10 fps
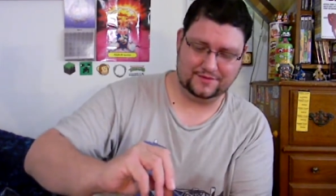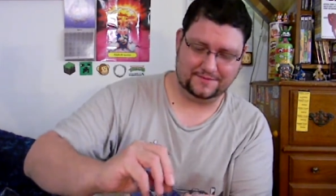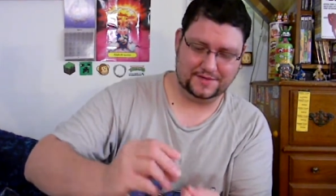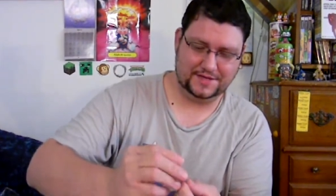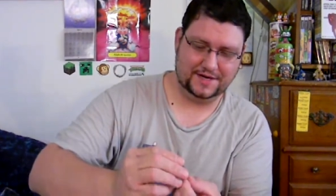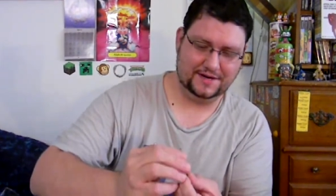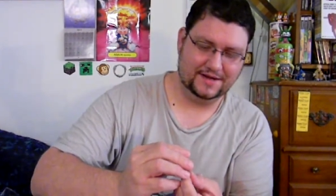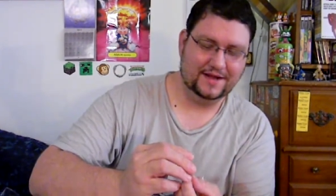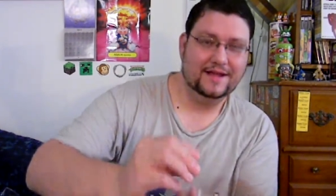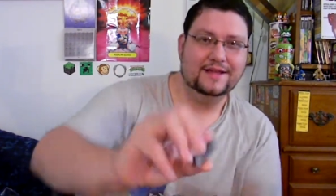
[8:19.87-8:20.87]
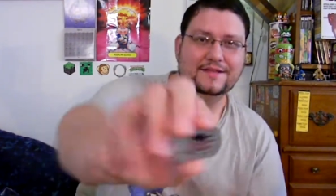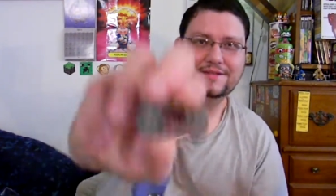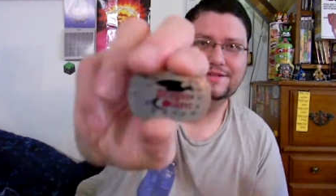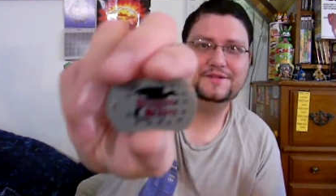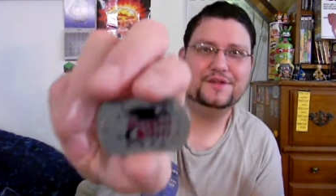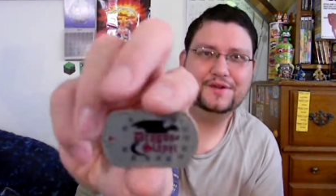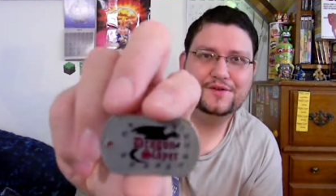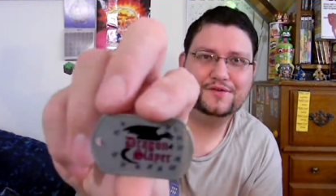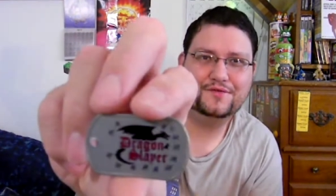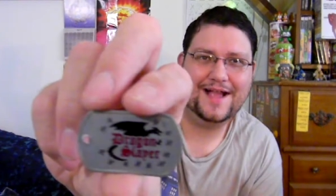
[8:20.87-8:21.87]
drop the chain. This is
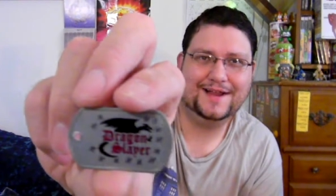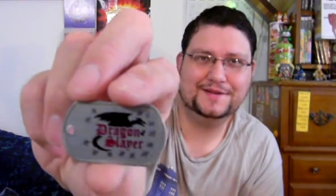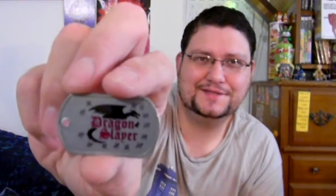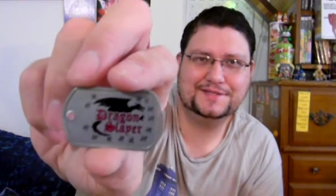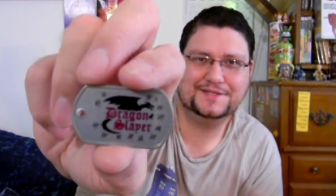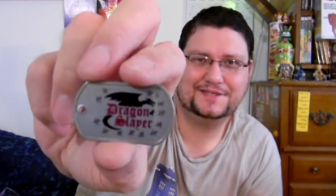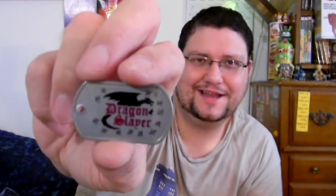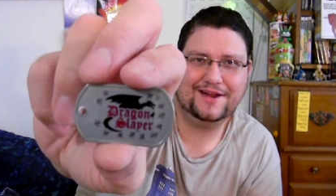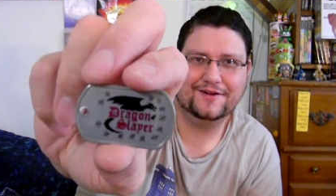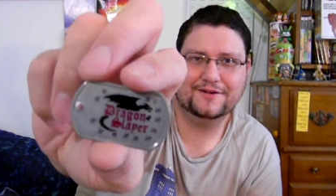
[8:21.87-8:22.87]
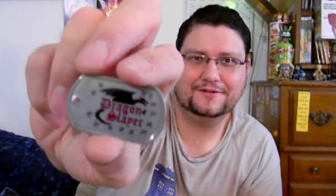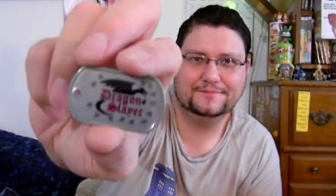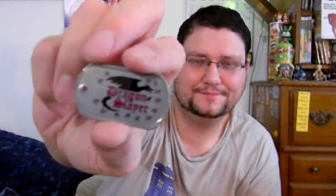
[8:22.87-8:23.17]
Dragon Slayer.